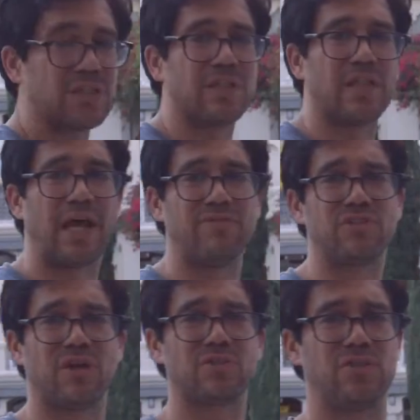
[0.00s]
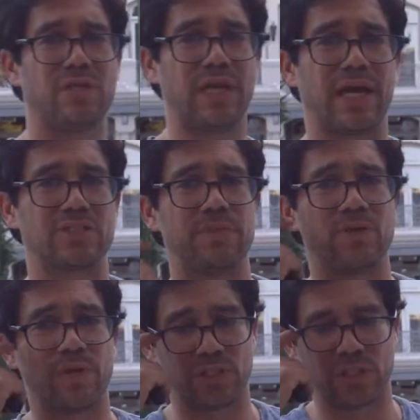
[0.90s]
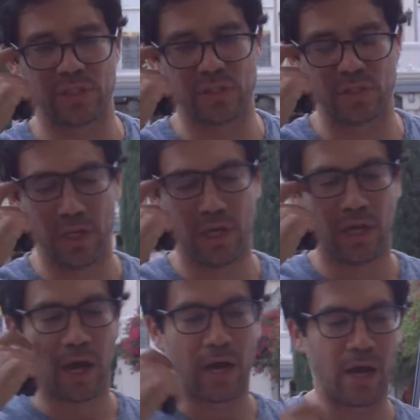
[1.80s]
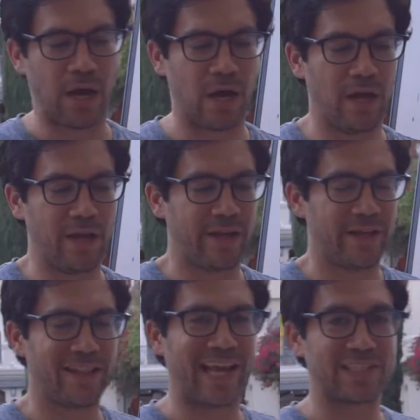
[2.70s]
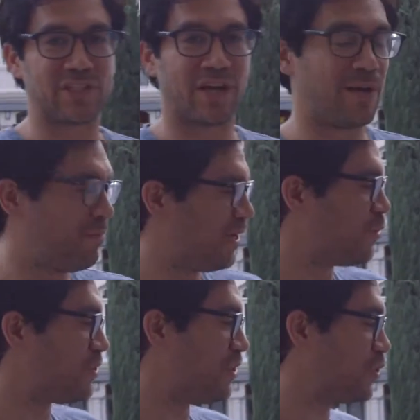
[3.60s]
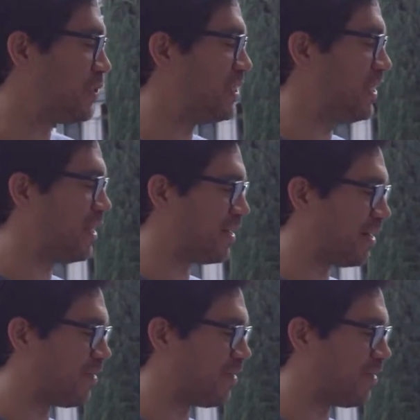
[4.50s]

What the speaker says: a live talk, so you can ask me questions. Last time it was interesting.